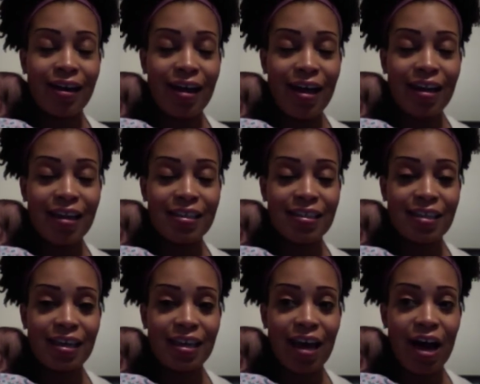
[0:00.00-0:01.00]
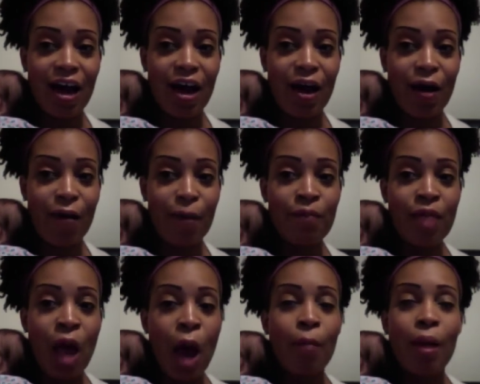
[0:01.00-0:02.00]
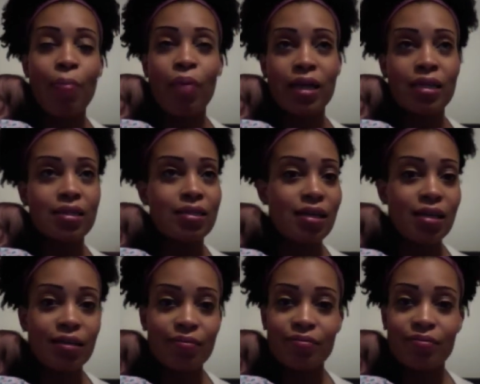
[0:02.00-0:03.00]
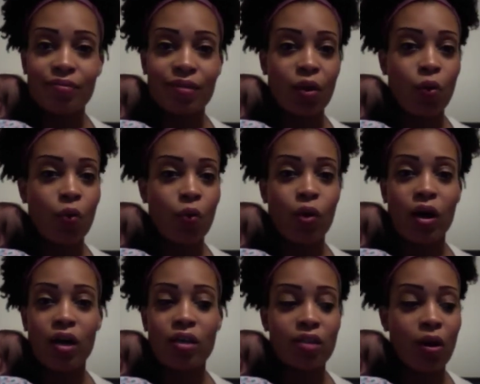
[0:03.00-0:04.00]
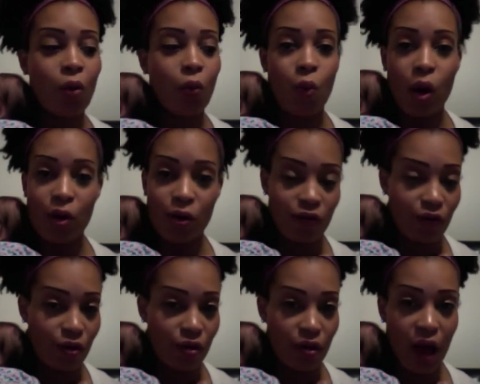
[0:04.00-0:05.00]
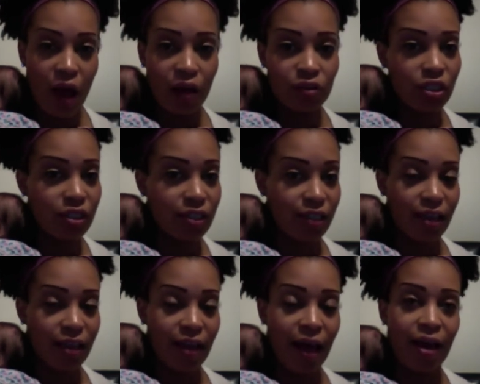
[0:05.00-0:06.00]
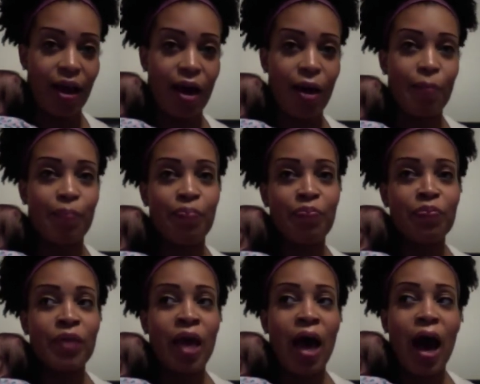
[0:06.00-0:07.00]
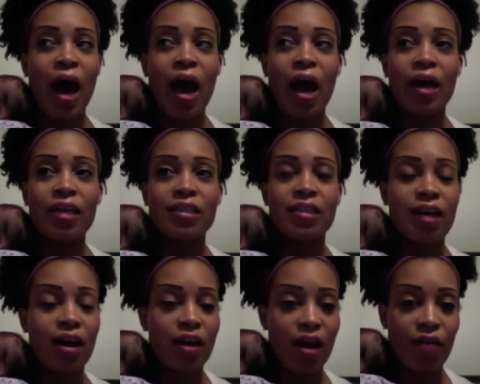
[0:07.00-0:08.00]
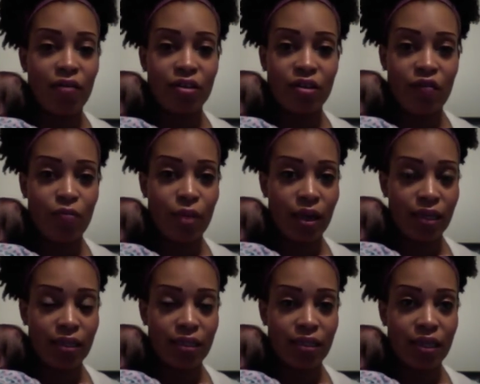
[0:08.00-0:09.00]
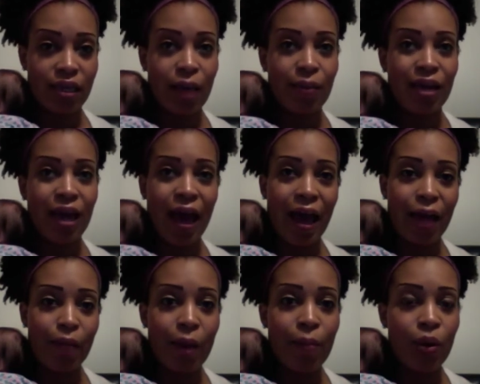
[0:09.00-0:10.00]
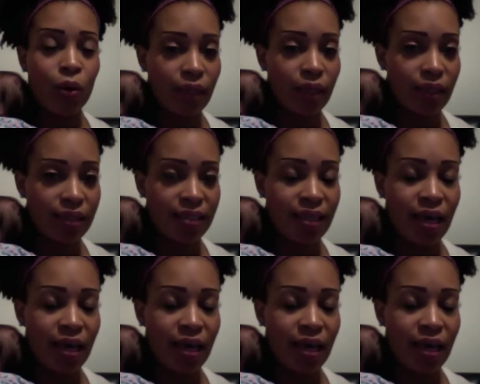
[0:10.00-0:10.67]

Let's see. My pregnancy was wonderful. I'll just say that I did not have a tough pregnancy. I mean, I had my moments,